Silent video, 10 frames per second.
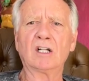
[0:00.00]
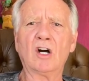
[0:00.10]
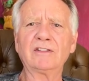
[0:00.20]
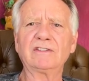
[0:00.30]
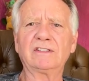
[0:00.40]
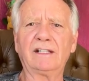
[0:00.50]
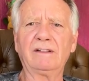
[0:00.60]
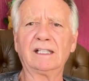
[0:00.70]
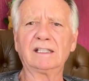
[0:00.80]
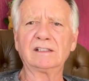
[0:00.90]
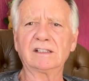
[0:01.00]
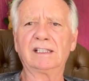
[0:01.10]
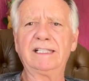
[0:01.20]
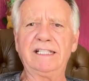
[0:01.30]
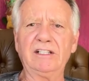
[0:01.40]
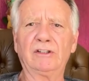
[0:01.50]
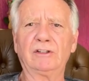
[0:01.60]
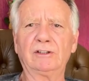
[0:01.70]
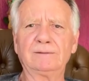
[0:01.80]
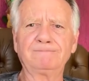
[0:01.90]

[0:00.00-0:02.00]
cost savings deal.